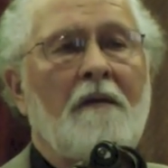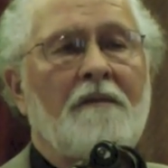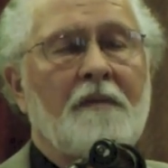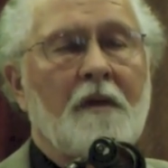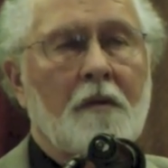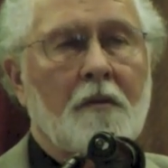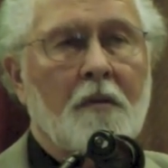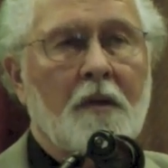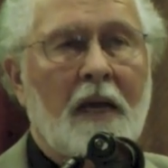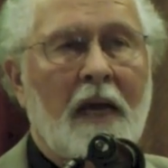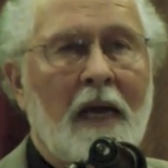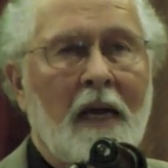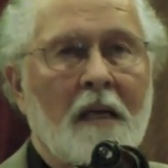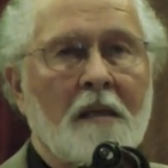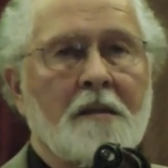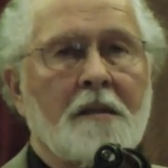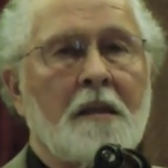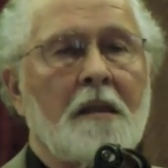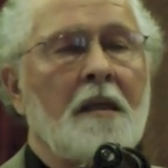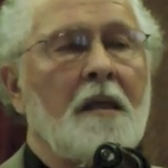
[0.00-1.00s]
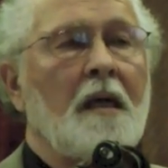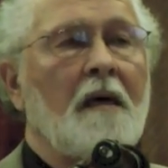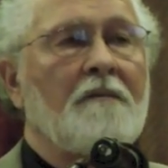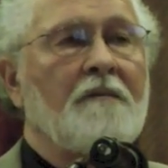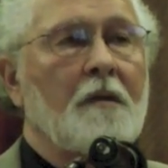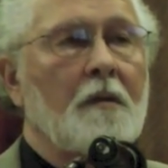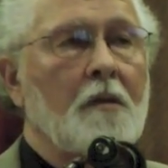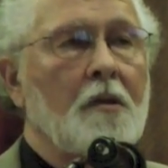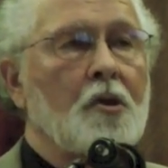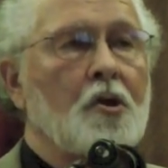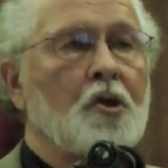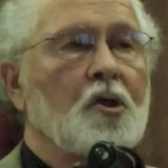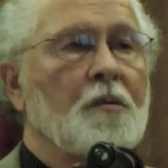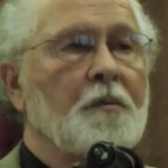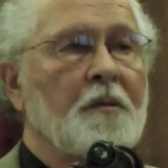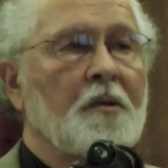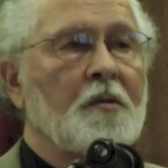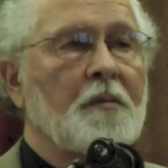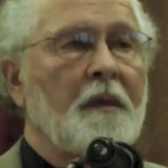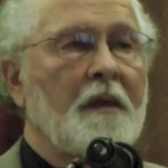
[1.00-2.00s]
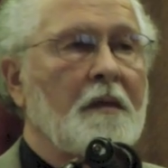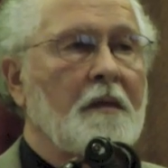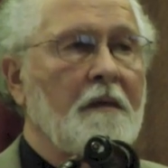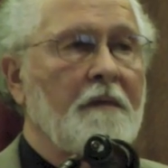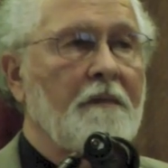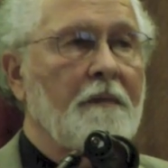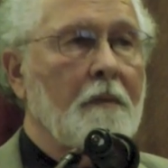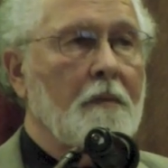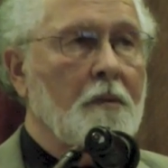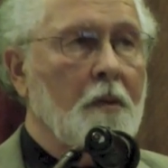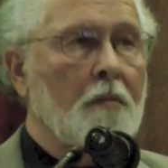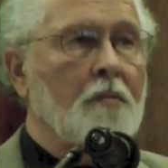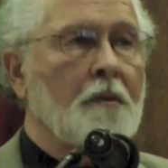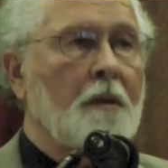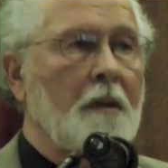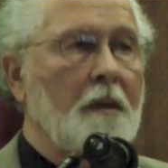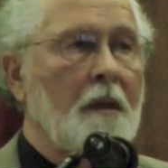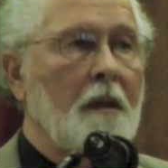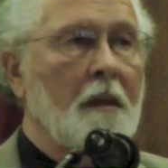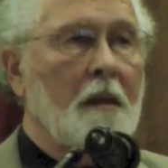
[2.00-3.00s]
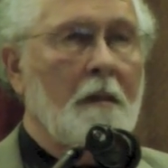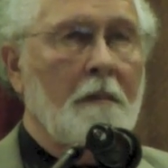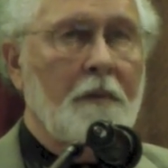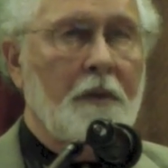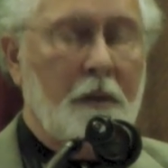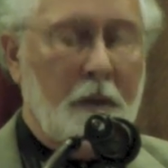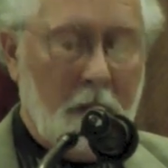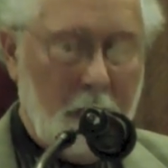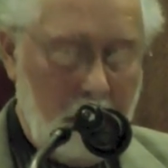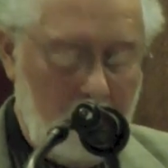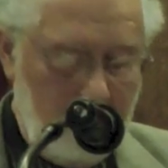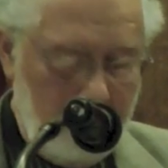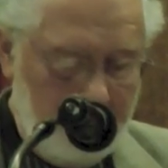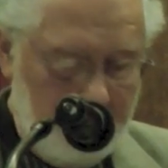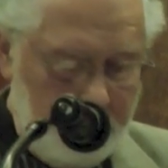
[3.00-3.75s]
of the reality of the religious perspective, totally and completely.